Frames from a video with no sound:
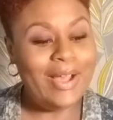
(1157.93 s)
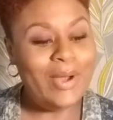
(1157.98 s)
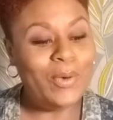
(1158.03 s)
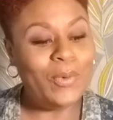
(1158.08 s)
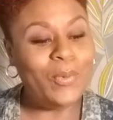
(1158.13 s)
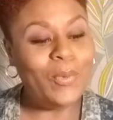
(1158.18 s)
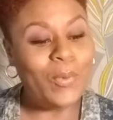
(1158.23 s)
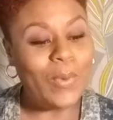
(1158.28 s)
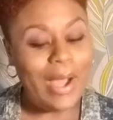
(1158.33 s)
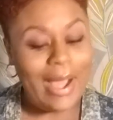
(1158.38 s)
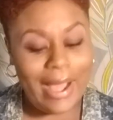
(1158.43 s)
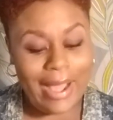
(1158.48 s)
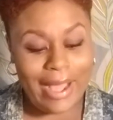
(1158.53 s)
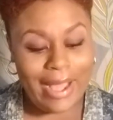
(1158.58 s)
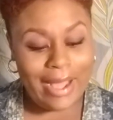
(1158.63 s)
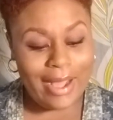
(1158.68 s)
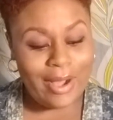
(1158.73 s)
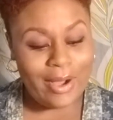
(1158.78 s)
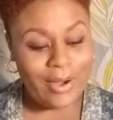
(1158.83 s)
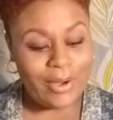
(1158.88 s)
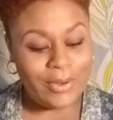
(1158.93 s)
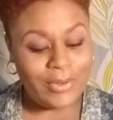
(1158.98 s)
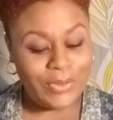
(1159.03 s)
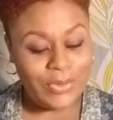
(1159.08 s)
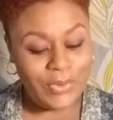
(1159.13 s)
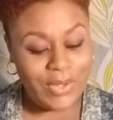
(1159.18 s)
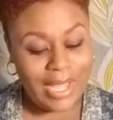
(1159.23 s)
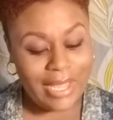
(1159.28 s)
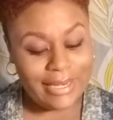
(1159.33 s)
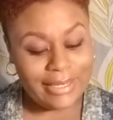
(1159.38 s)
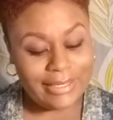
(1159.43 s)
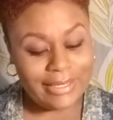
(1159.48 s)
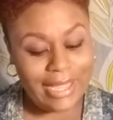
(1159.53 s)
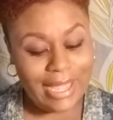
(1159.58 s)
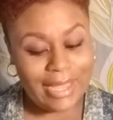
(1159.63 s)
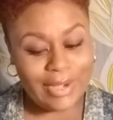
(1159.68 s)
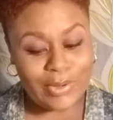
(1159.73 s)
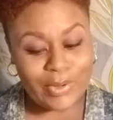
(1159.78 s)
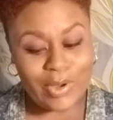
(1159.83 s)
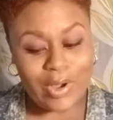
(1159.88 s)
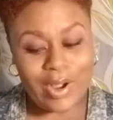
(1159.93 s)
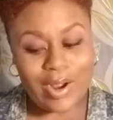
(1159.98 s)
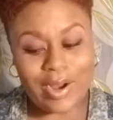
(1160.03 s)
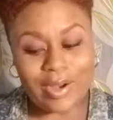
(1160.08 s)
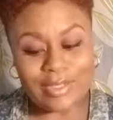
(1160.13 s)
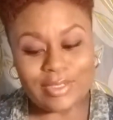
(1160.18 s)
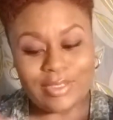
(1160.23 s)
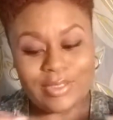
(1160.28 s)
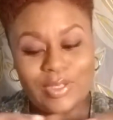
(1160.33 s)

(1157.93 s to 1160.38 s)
Wow, you got a lot of cards